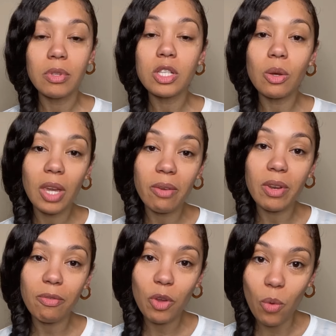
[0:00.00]
So even
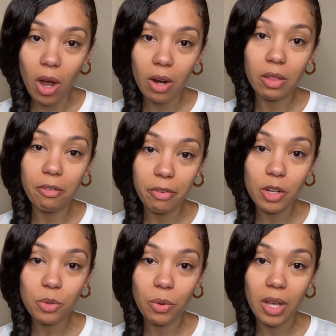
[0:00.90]
if you are the
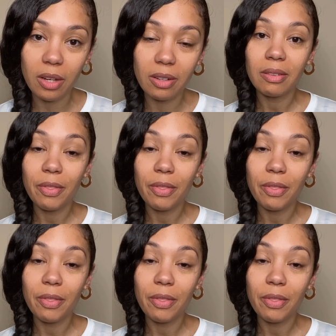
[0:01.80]
first one,